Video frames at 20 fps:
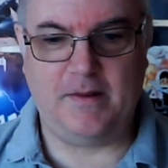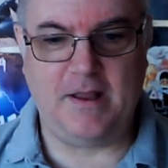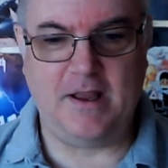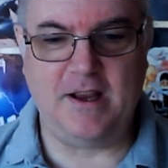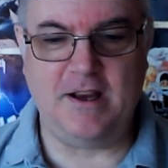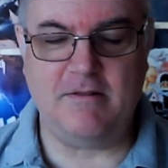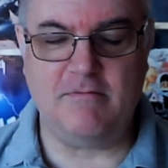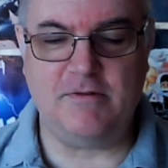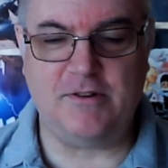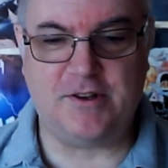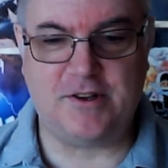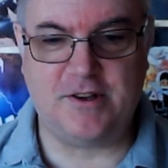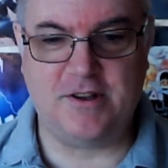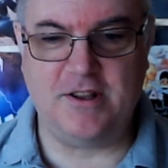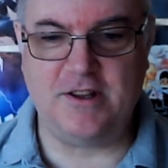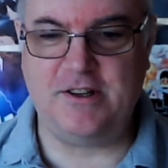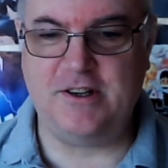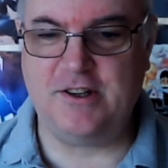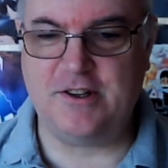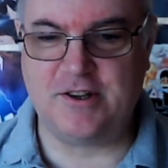
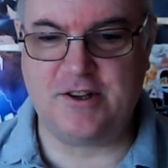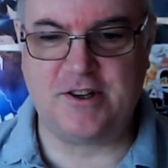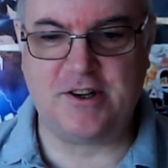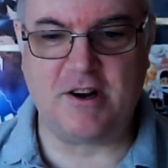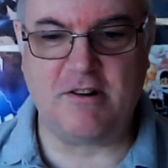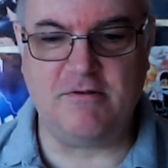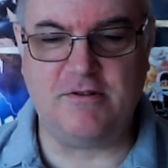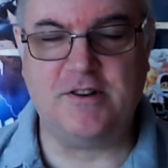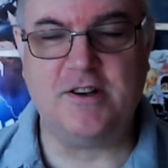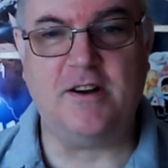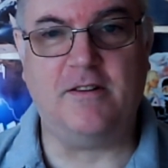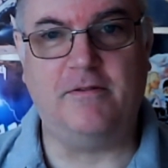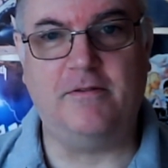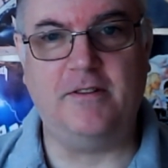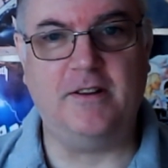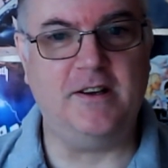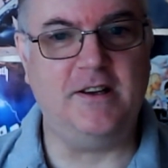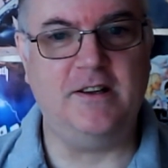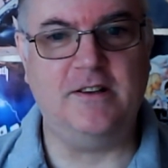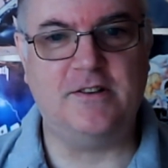This is so tough,
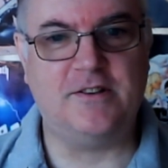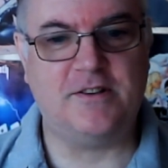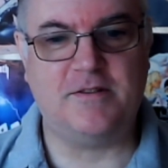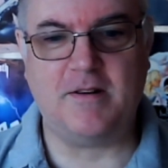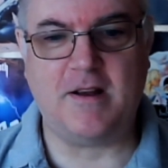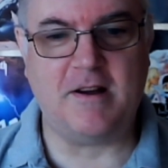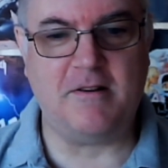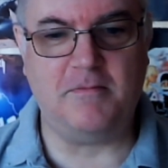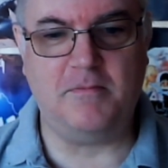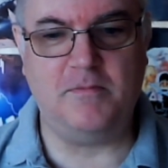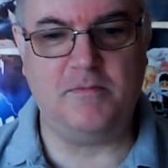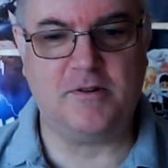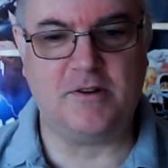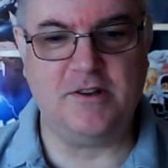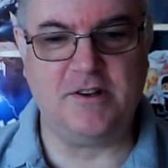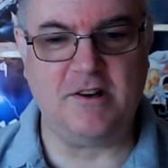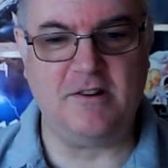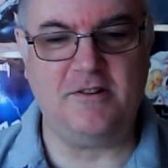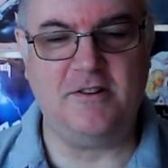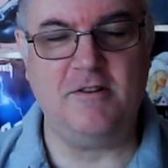these albums,
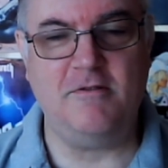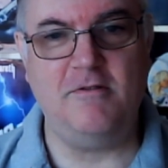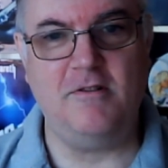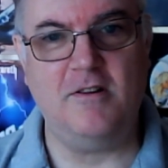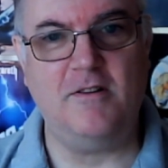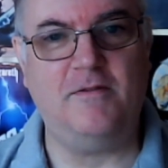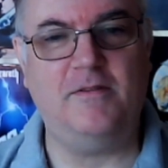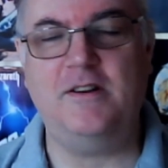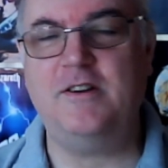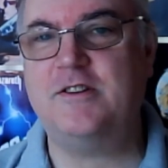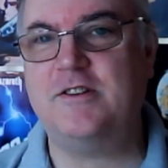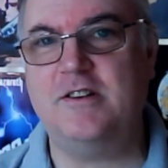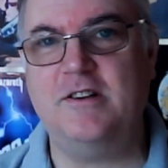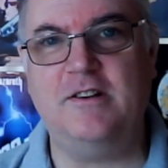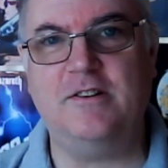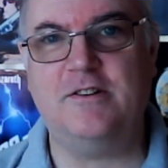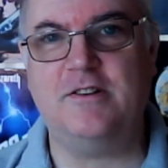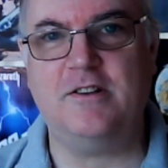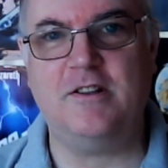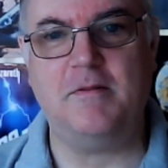because I do love
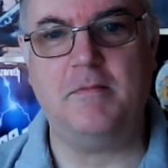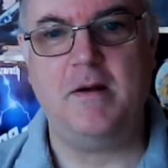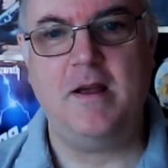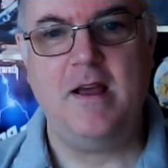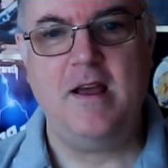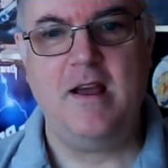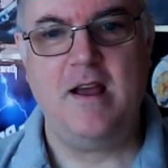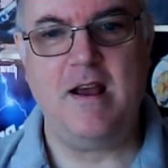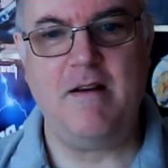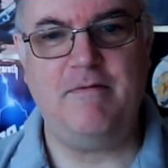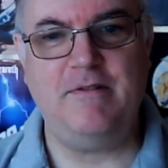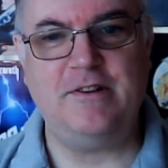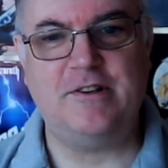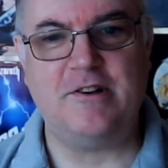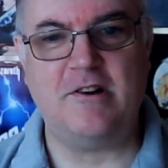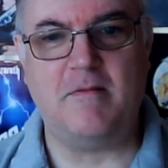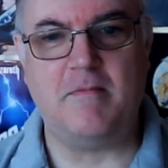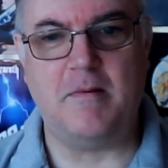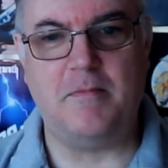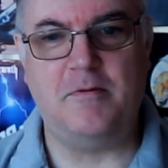listening to them. Every
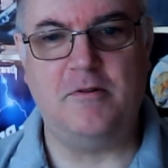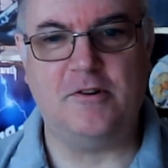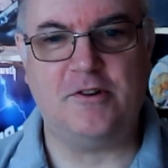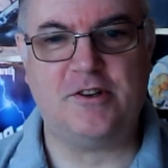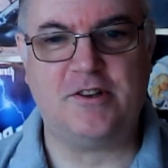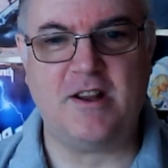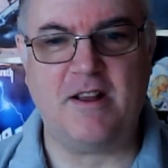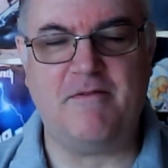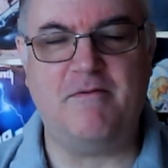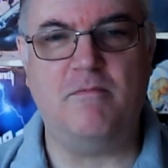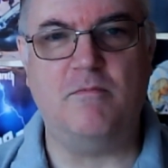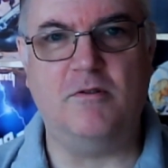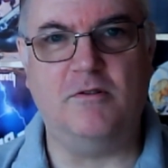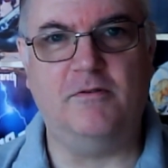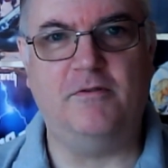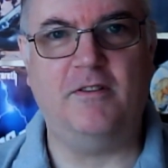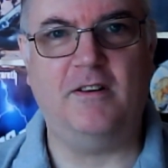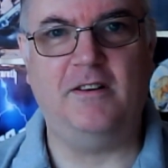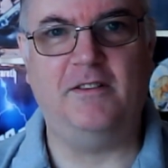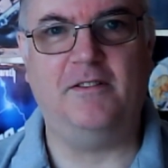time I put a
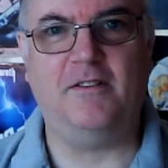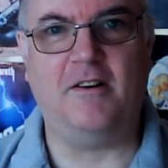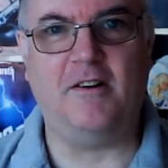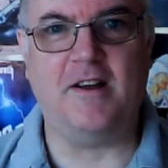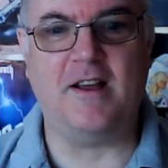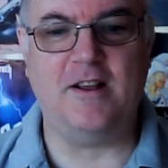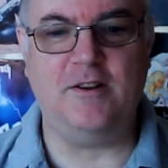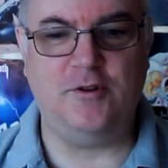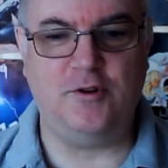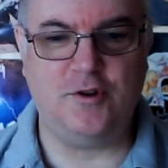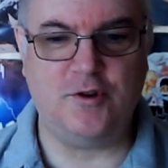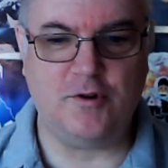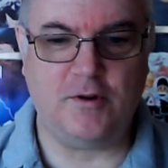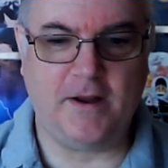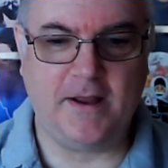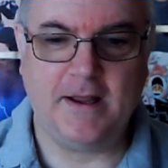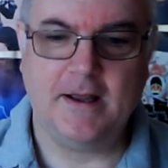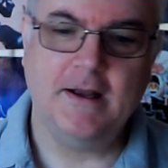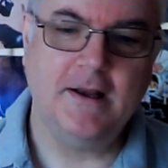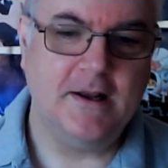Steppenwolf on, I
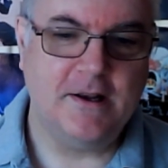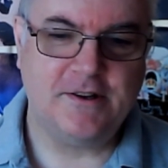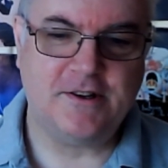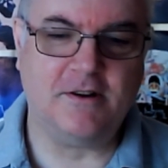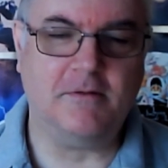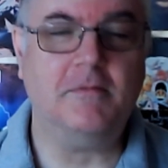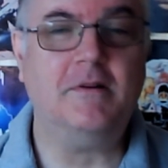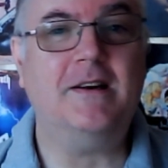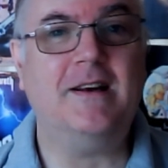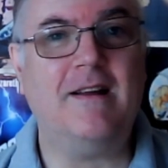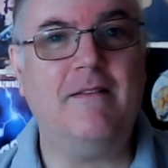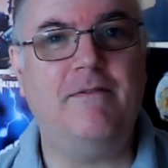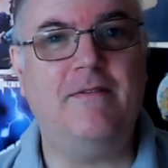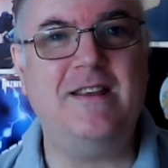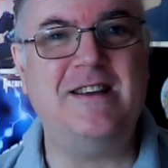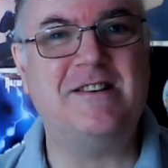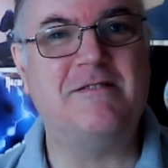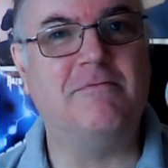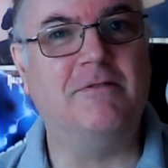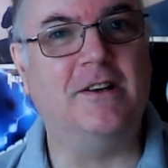enjoy. So I'm going to give
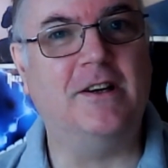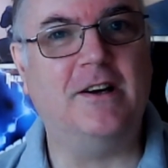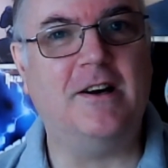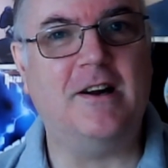this one an